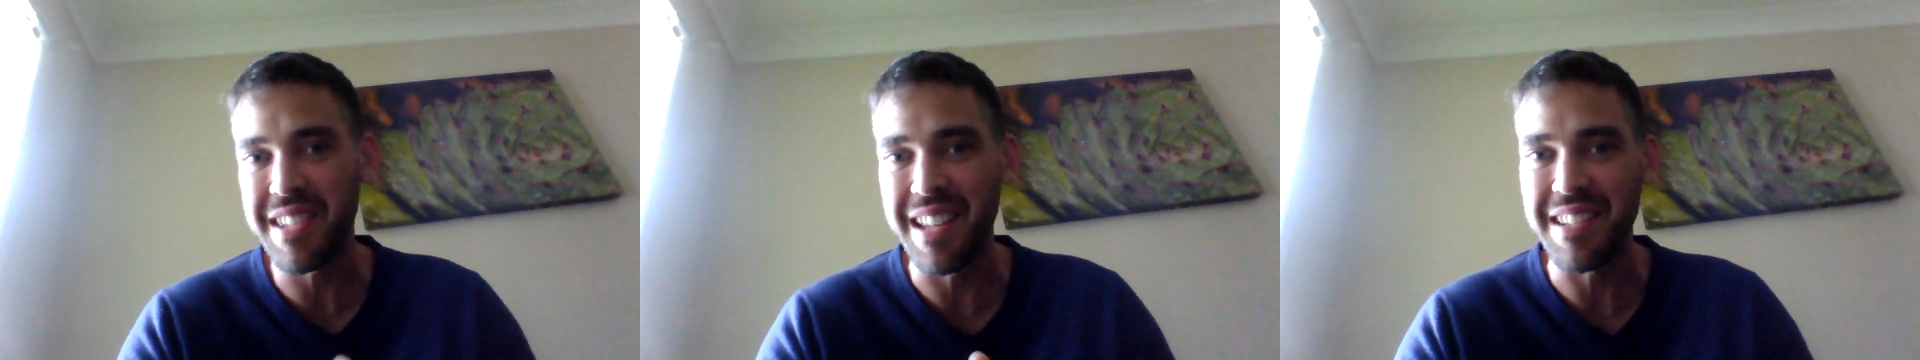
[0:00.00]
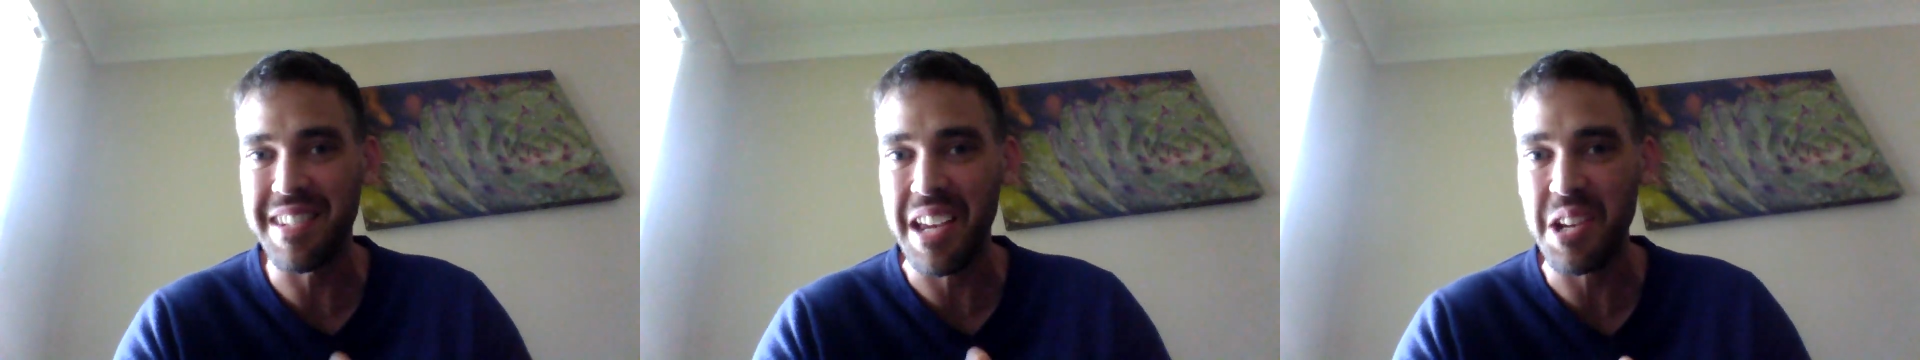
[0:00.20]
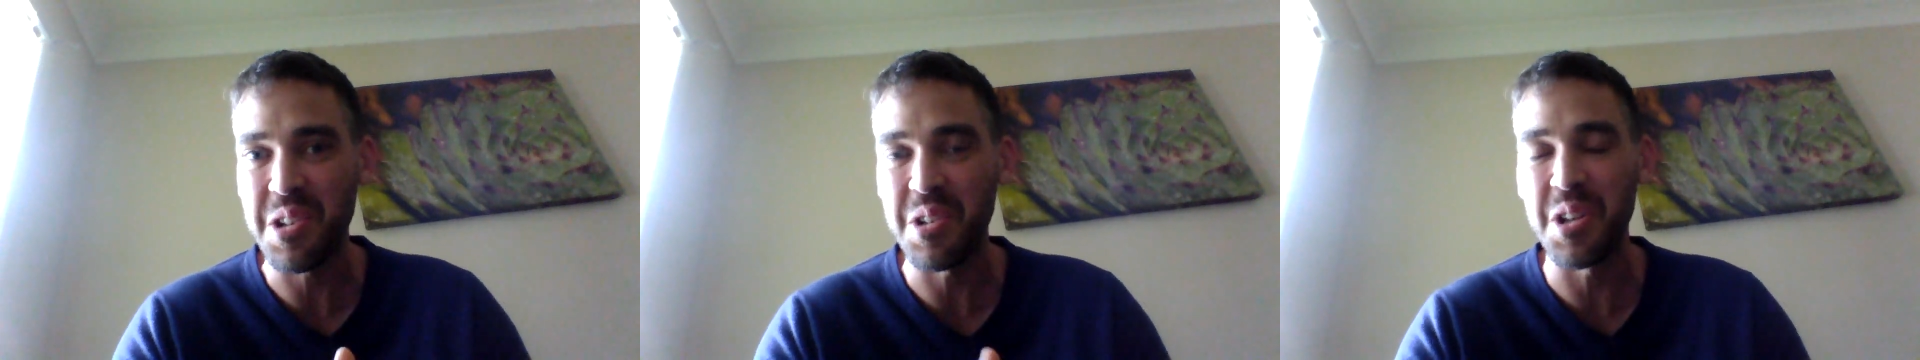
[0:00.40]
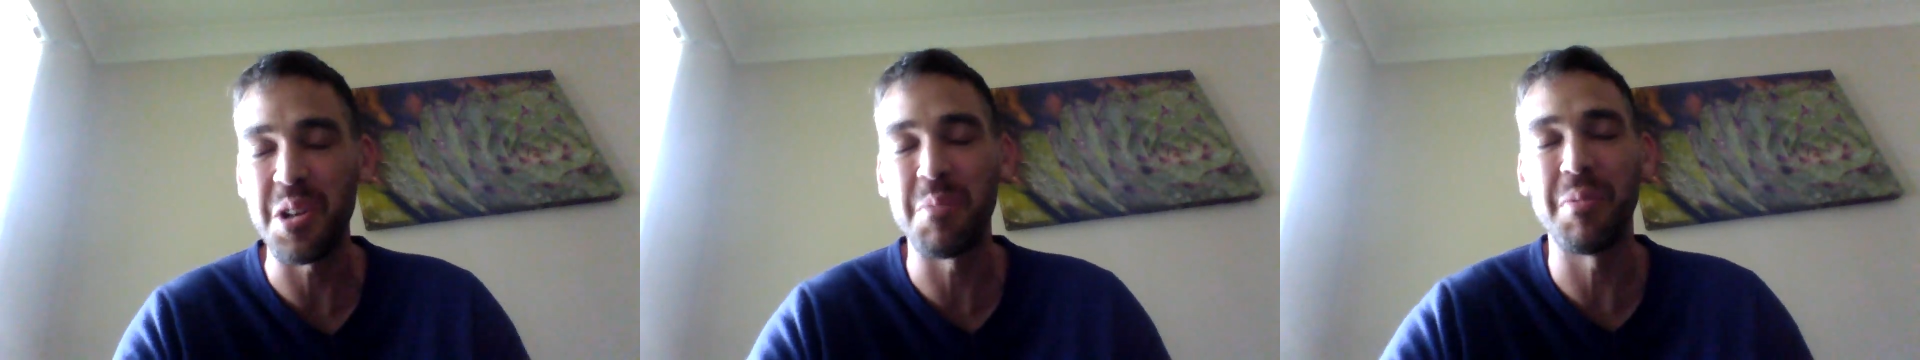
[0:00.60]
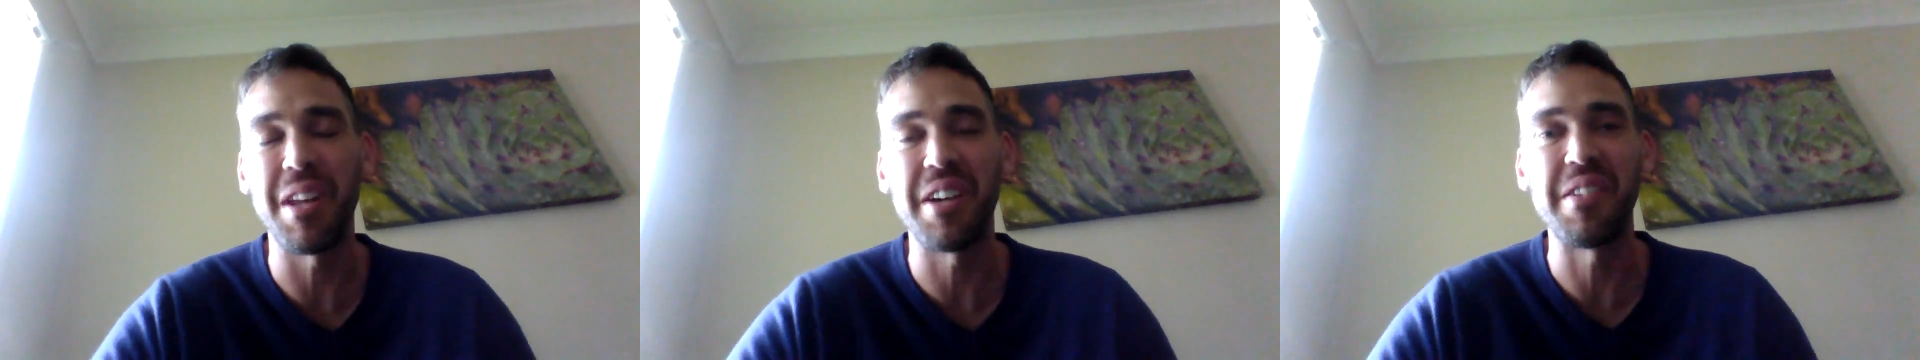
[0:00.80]
sensation you
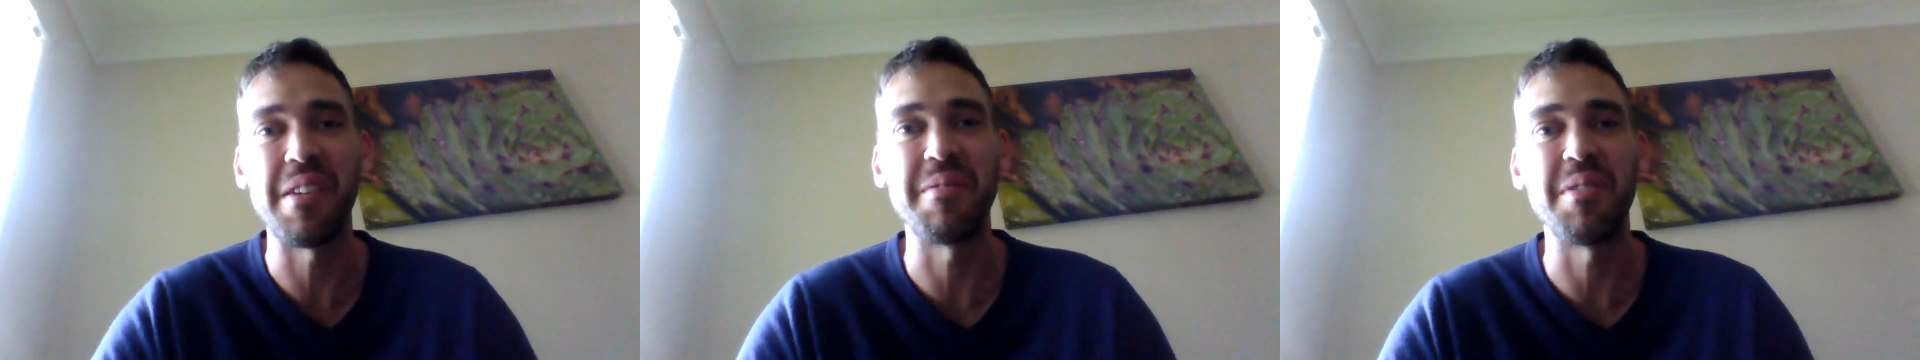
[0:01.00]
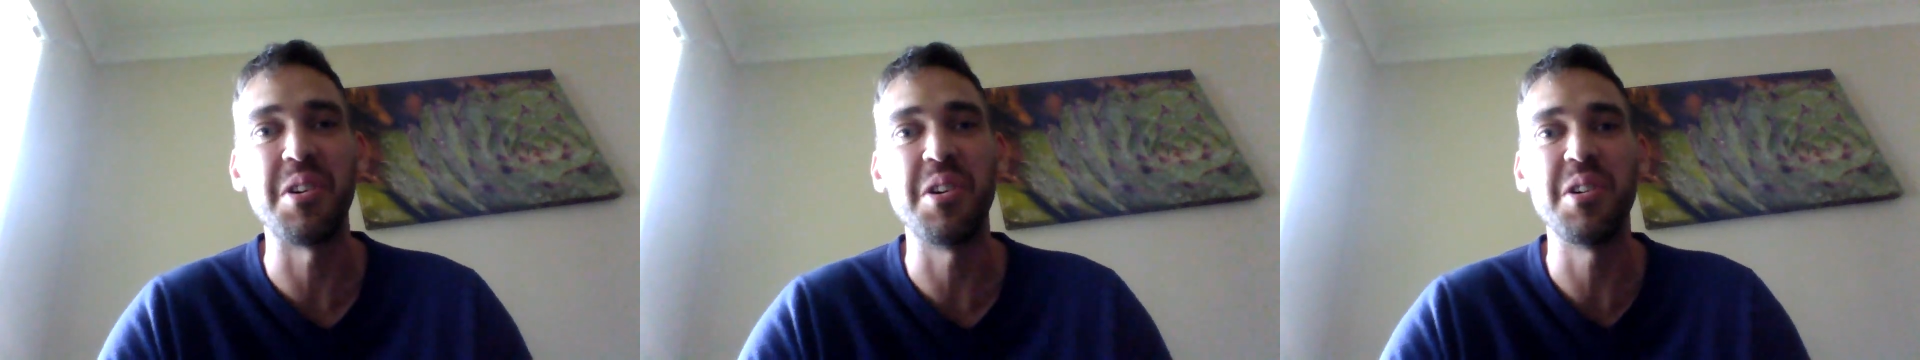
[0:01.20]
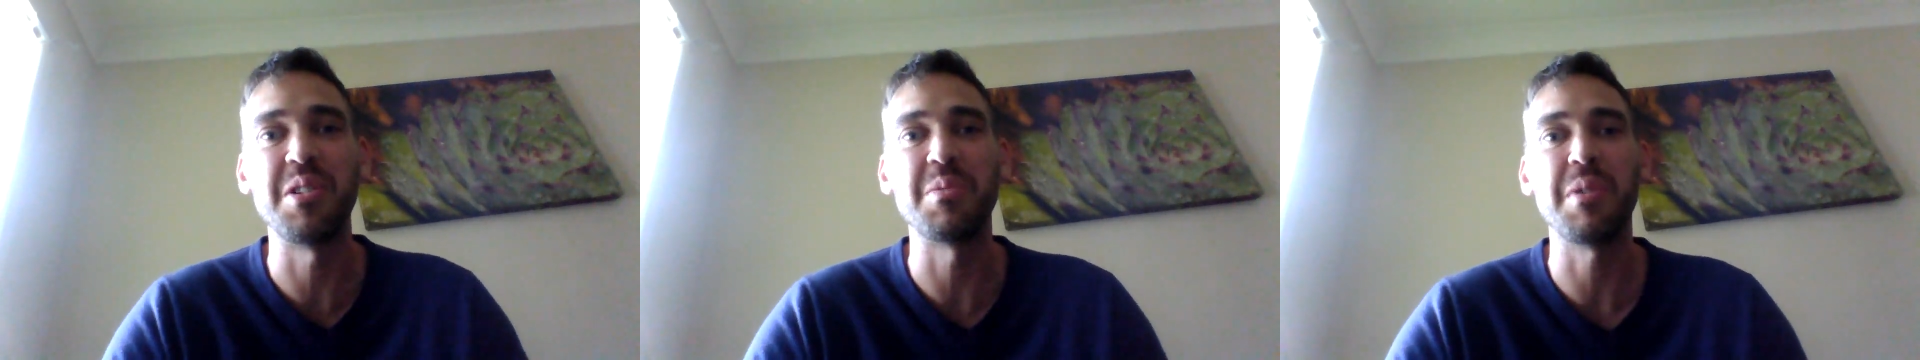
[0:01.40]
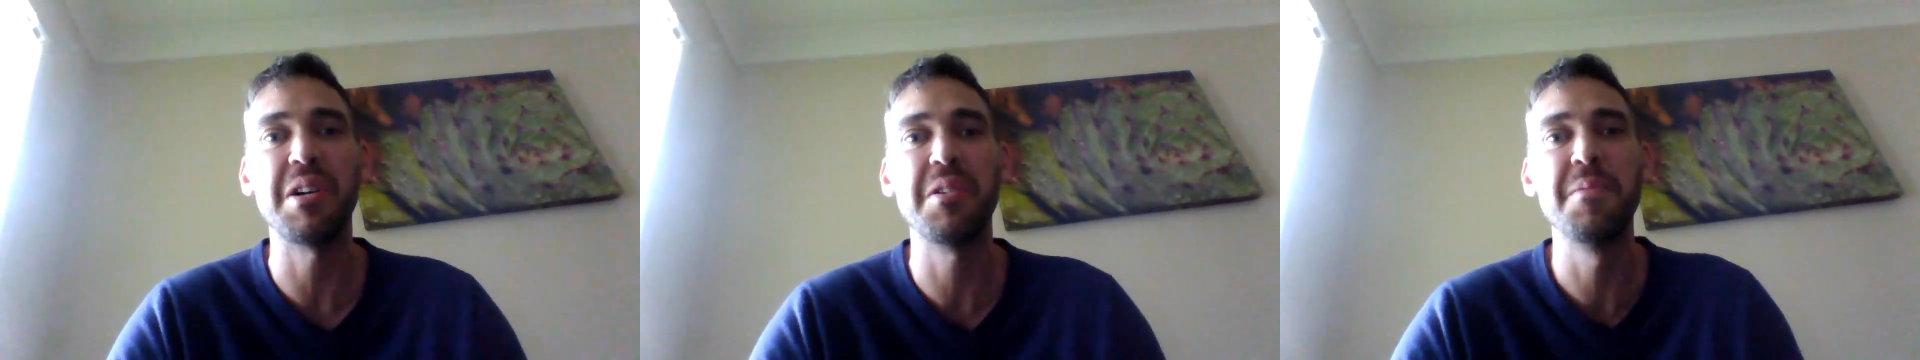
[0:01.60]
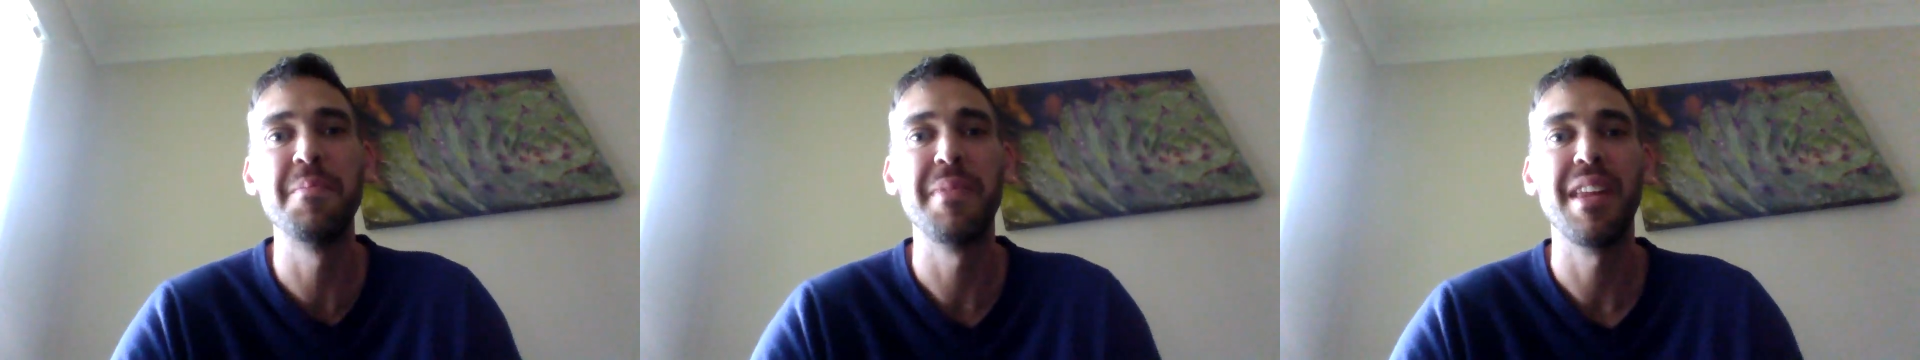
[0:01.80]
can play around for her as
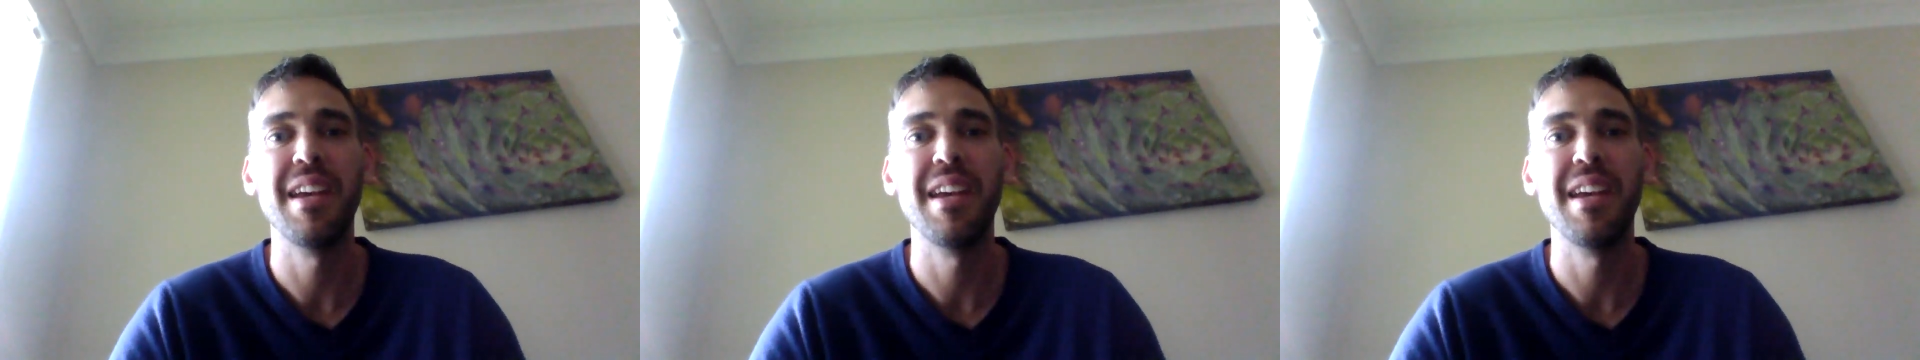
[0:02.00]
well,